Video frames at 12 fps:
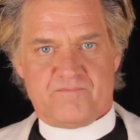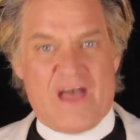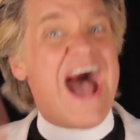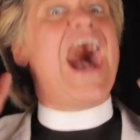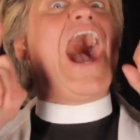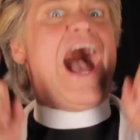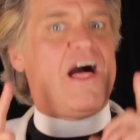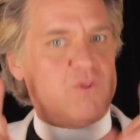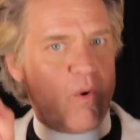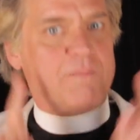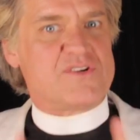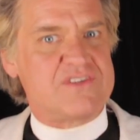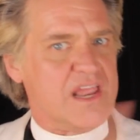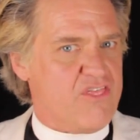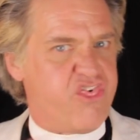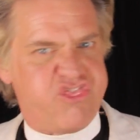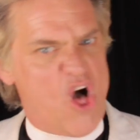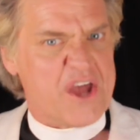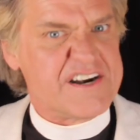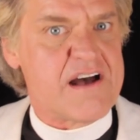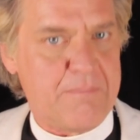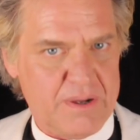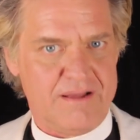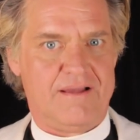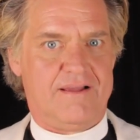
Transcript: Ah, the one percent fought it up.